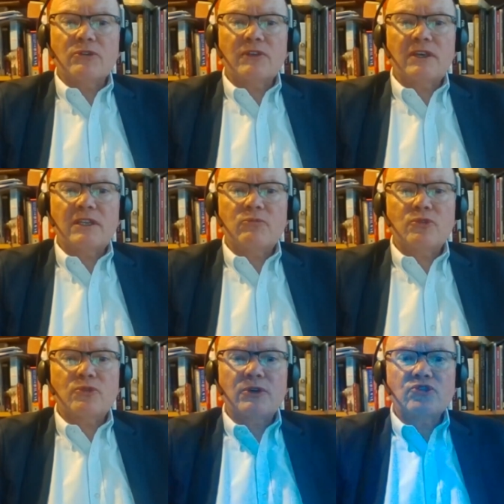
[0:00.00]
if there are any more
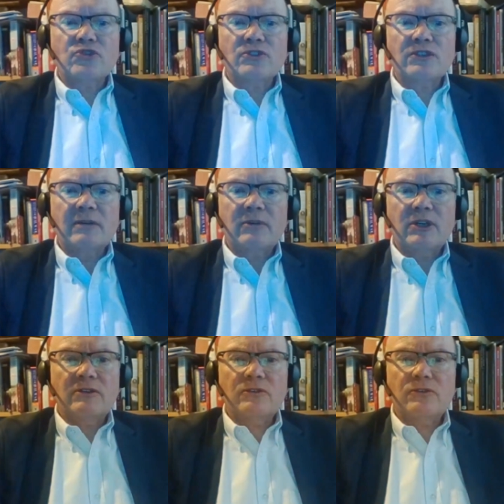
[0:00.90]
questions coming
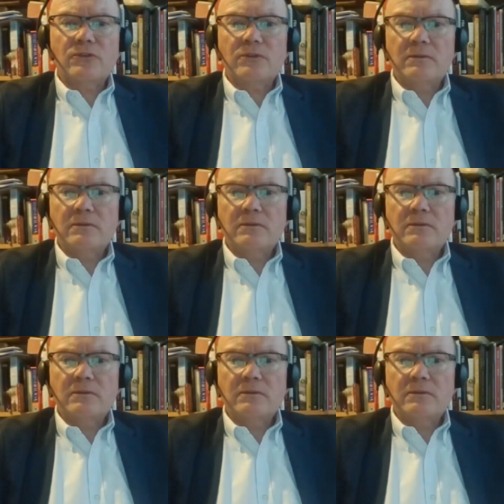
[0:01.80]
in at all.